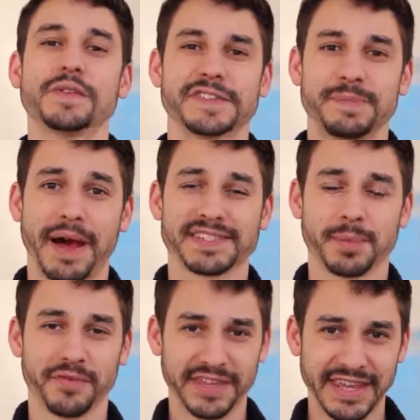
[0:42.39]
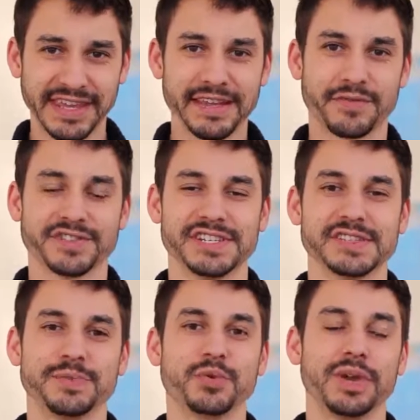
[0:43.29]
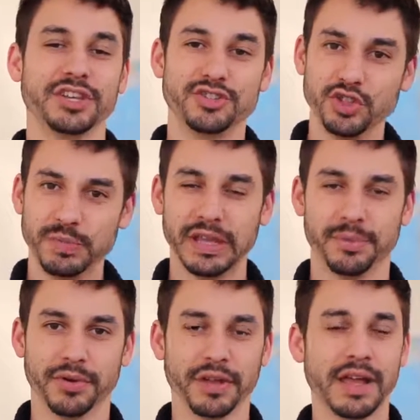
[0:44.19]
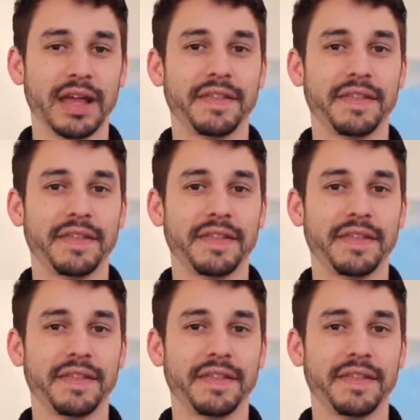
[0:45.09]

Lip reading: can spot some of the key differences between two people